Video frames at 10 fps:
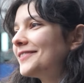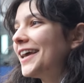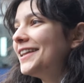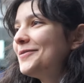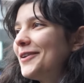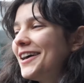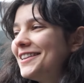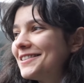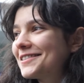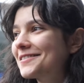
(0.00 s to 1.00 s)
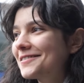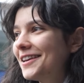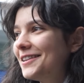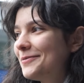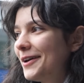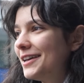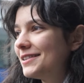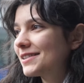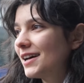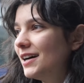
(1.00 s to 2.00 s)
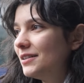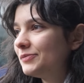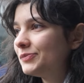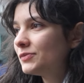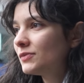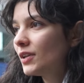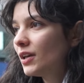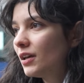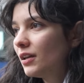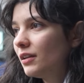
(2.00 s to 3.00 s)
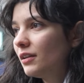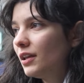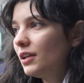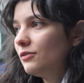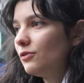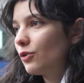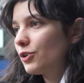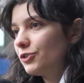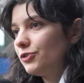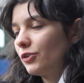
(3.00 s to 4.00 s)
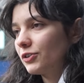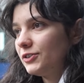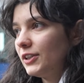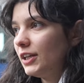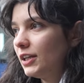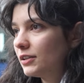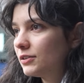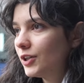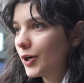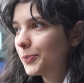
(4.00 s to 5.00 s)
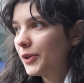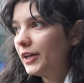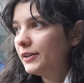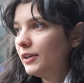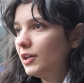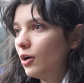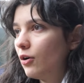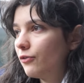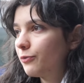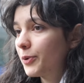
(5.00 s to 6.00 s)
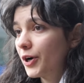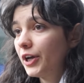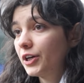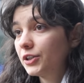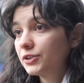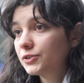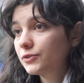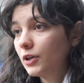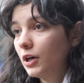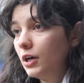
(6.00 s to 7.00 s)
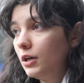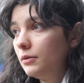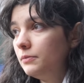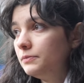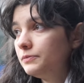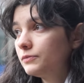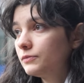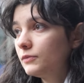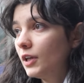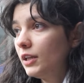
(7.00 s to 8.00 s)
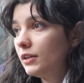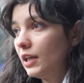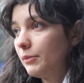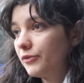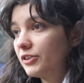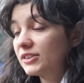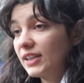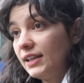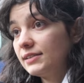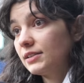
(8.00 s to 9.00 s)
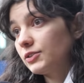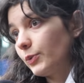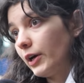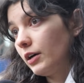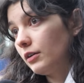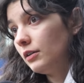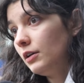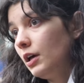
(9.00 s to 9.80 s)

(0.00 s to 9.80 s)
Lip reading: it depends. In Orthodoxy, there are plenty of prayers in the name of the saints as well.